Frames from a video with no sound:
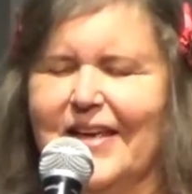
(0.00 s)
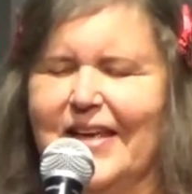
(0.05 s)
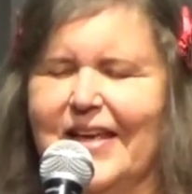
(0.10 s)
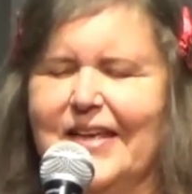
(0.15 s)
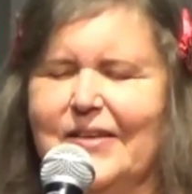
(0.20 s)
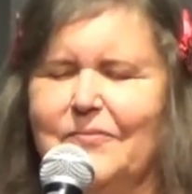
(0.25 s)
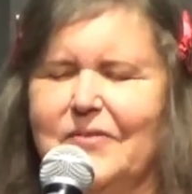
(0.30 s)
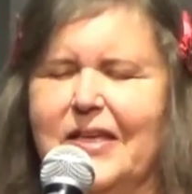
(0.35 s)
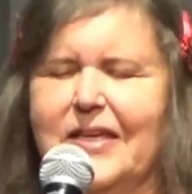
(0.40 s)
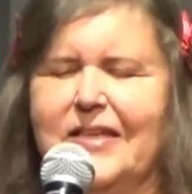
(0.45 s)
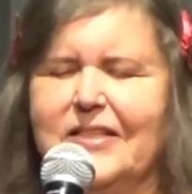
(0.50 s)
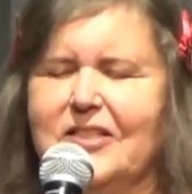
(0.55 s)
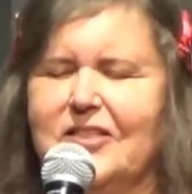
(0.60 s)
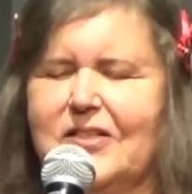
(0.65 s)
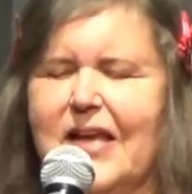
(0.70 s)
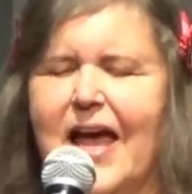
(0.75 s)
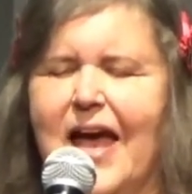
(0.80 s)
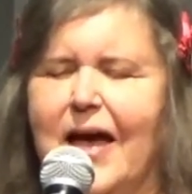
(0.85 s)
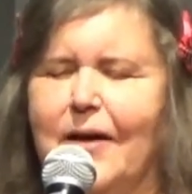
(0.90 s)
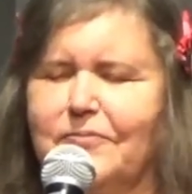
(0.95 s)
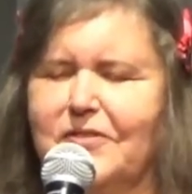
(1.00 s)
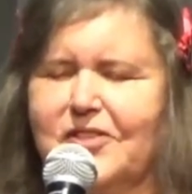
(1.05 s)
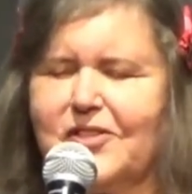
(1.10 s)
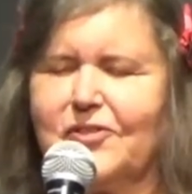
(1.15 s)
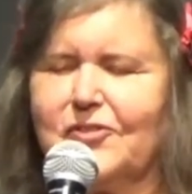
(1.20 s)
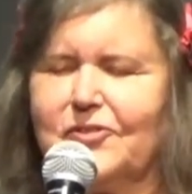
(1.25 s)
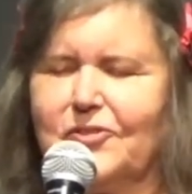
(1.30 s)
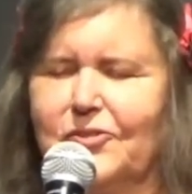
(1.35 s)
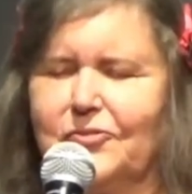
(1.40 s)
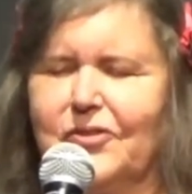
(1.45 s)
It is
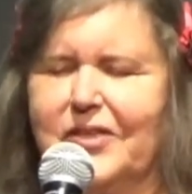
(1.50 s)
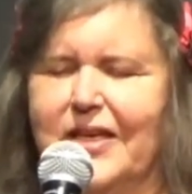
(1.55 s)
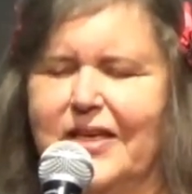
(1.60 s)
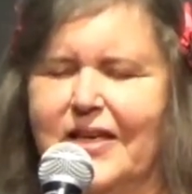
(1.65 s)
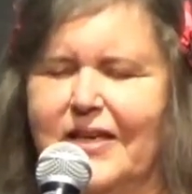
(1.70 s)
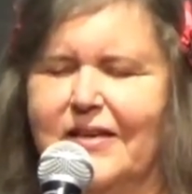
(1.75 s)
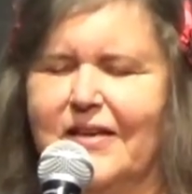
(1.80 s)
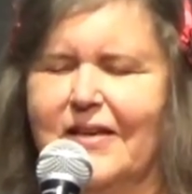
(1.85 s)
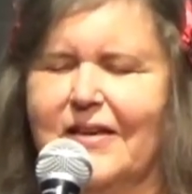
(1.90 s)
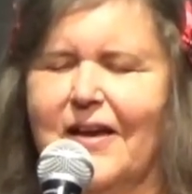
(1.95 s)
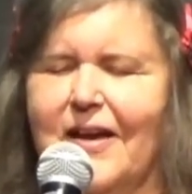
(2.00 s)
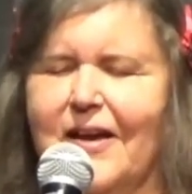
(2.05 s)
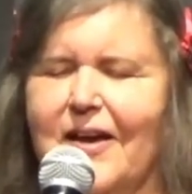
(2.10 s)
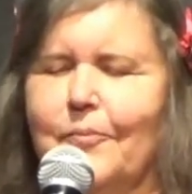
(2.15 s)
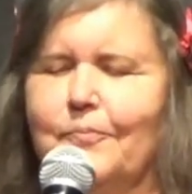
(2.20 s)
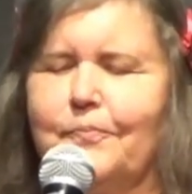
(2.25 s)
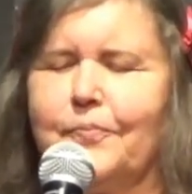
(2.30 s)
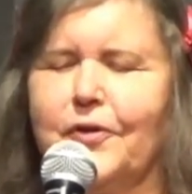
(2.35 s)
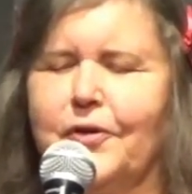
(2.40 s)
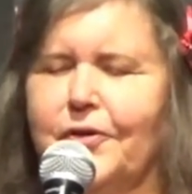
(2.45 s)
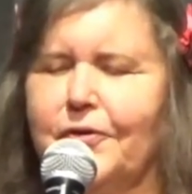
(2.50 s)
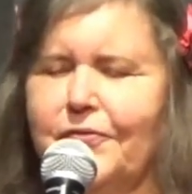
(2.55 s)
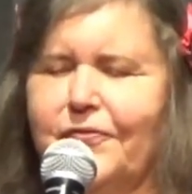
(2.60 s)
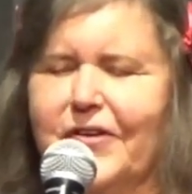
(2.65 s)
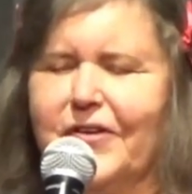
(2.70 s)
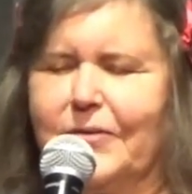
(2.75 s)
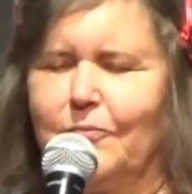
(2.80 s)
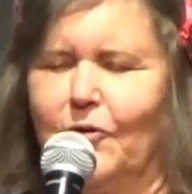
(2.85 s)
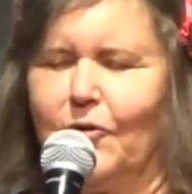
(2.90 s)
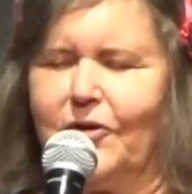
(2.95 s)
absolutely a
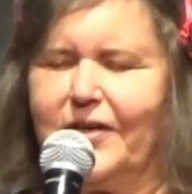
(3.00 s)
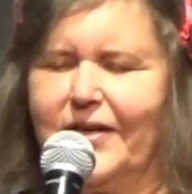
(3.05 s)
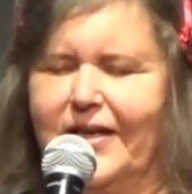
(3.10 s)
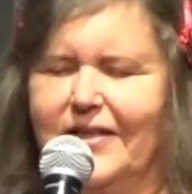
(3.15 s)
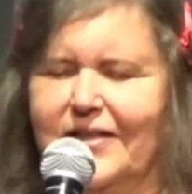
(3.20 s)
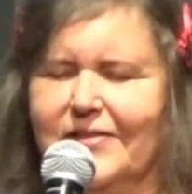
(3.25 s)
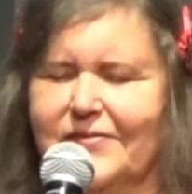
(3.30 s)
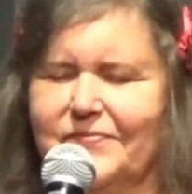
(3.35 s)
perfect morning.